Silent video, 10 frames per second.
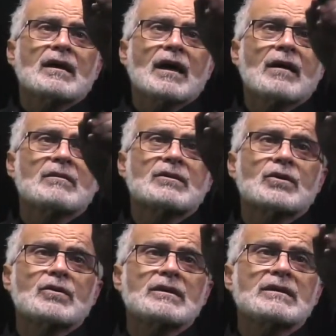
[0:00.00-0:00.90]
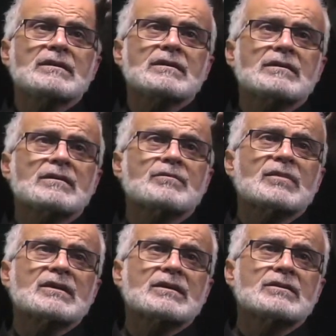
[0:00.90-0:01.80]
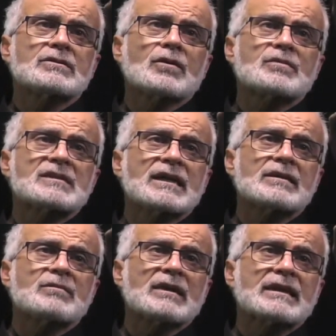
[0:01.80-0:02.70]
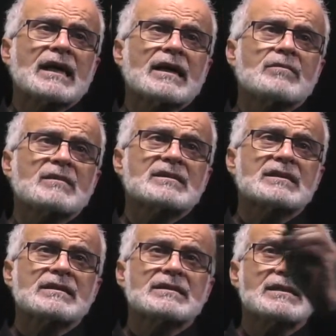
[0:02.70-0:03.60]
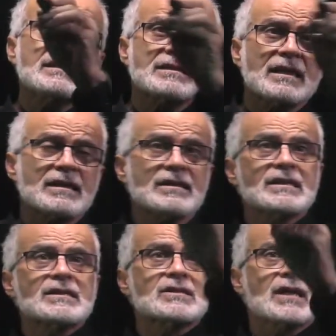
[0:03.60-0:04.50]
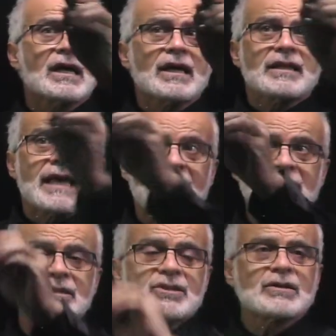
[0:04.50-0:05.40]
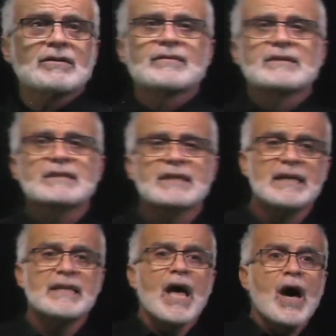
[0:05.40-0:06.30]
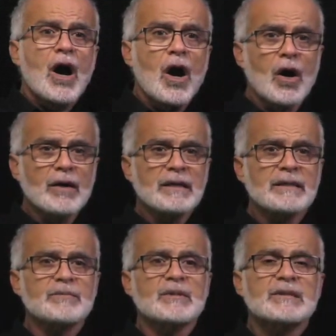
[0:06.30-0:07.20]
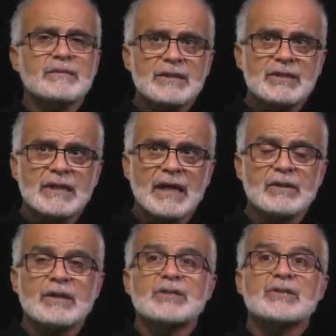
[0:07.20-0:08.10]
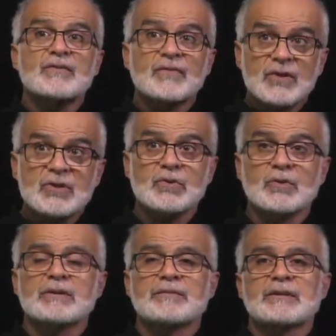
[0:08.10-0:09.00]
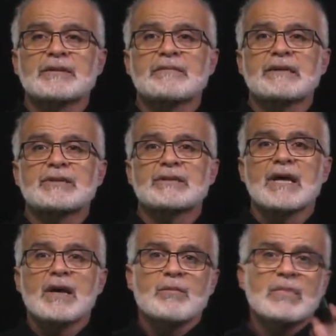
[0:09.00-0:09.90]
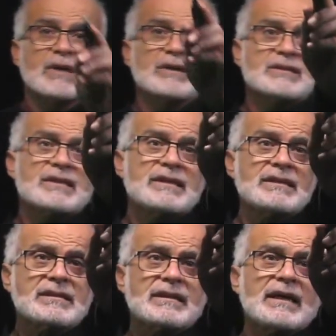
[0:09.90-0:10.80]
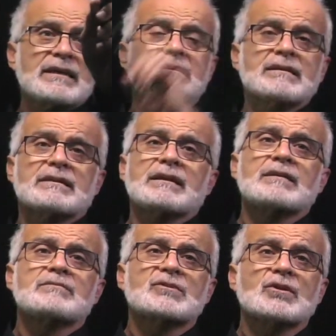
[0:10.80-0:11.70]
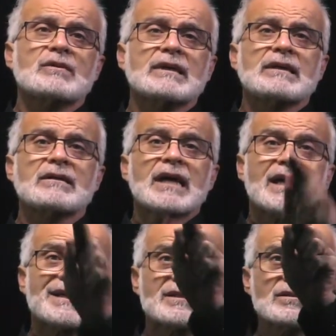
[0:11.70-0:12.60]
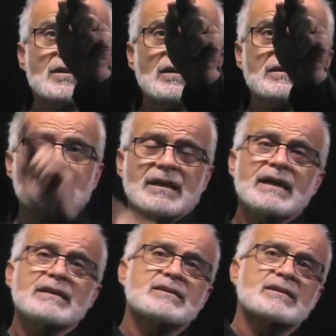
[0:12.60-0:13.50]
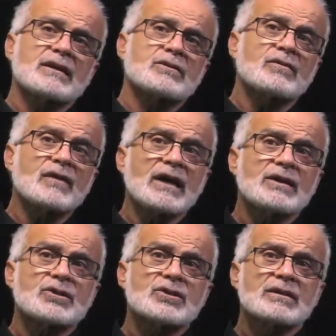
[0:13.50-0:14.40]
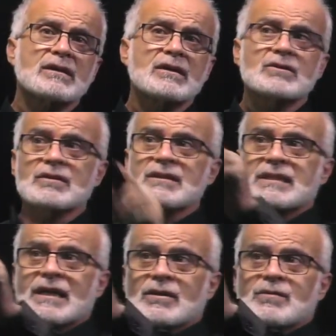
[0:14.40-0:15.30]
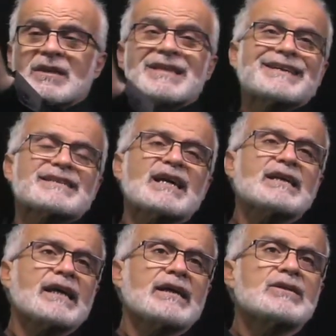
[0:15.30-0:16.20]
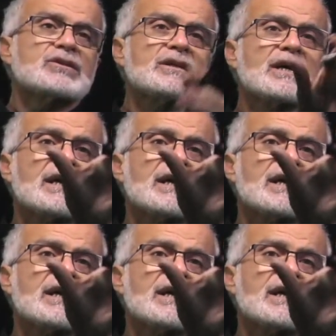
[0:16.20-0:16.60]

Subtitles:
Hamiltonian particle doped state. But I must insist that this is the energy of the state only in perturbation calculation, first order perturbation, because this state that I'm showing here is not an eigenstate of H. So this cannot be the exact energy.